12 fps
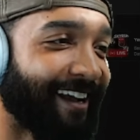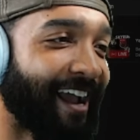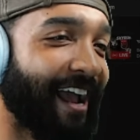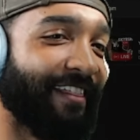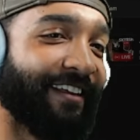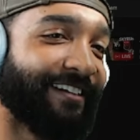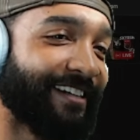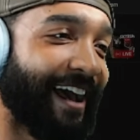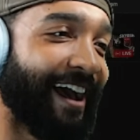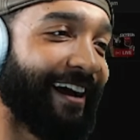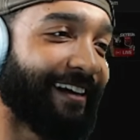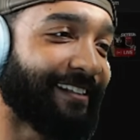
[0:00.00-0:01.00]
And then
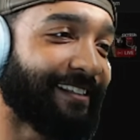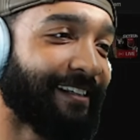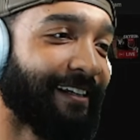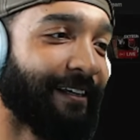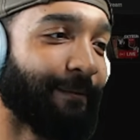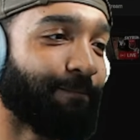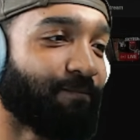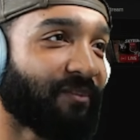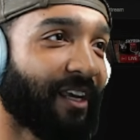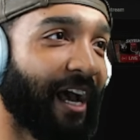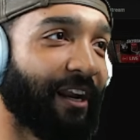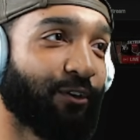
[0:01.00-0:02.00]
tags.
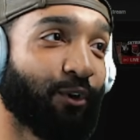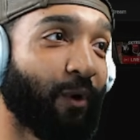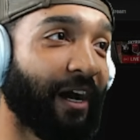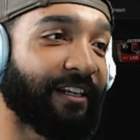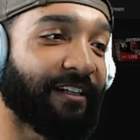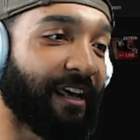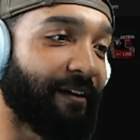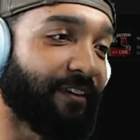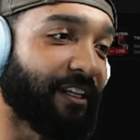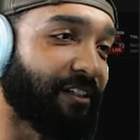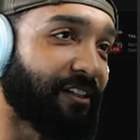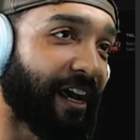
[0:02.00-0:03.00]
I don't know why I didn't have
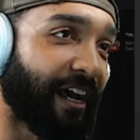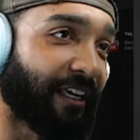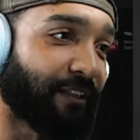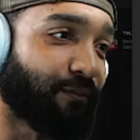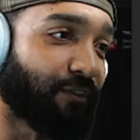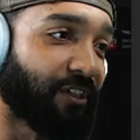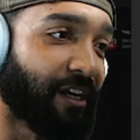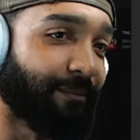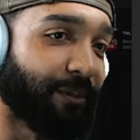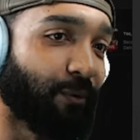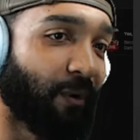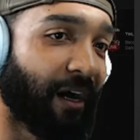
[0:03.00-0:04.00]
any tags for Tell
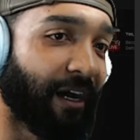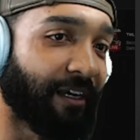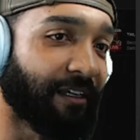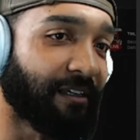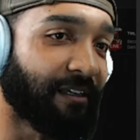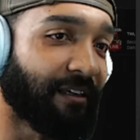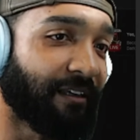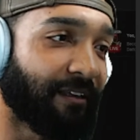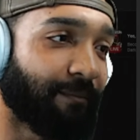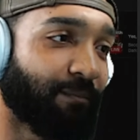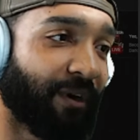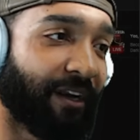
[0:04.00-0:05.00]
Me Why,
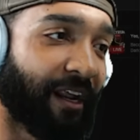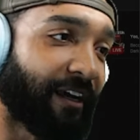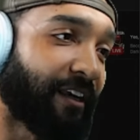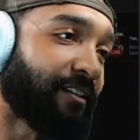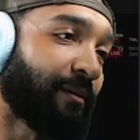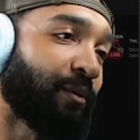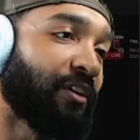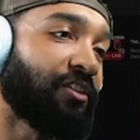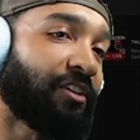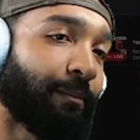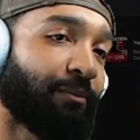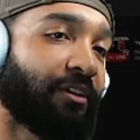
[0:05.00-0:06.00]
but I guess I'm going to skip the